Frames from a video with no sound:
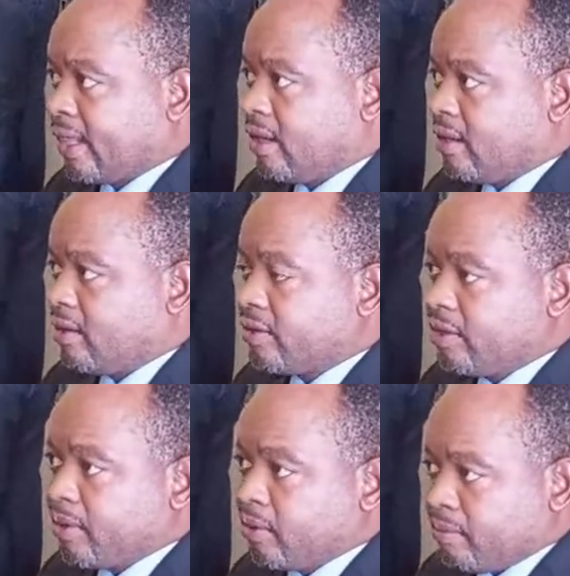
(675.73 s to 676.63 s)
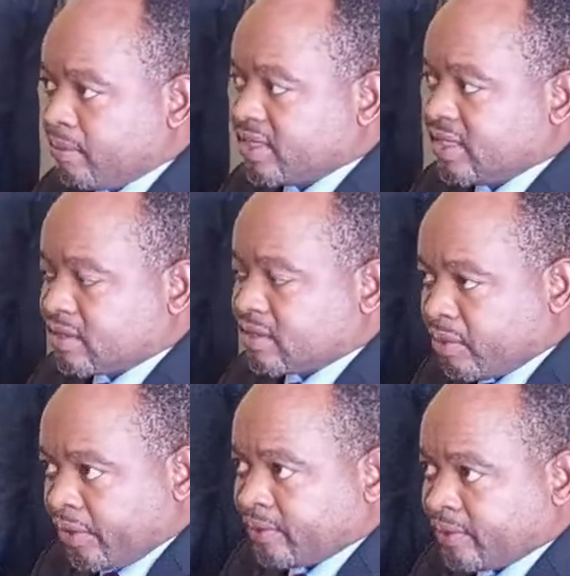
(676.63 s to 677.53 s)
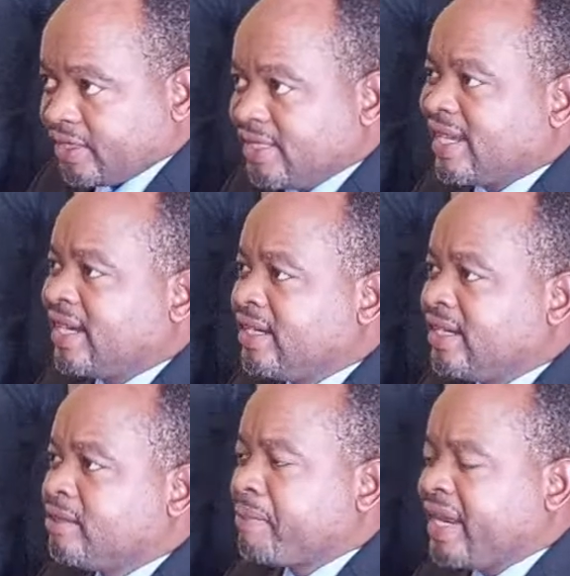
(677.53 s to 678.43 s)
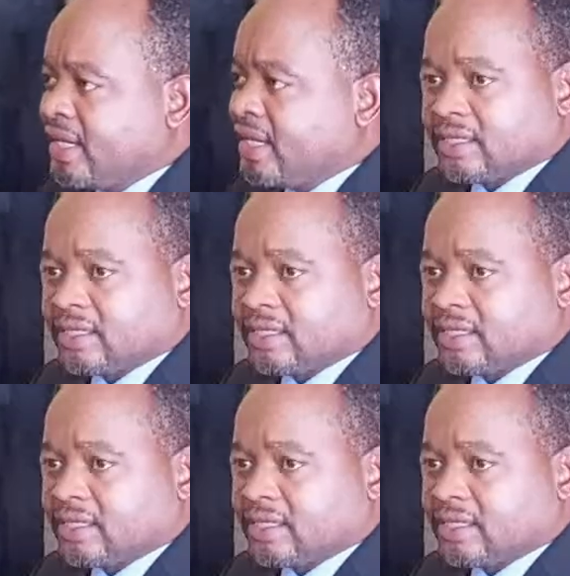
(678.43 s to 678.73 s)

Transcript: Honorable Moses Moyo is an independent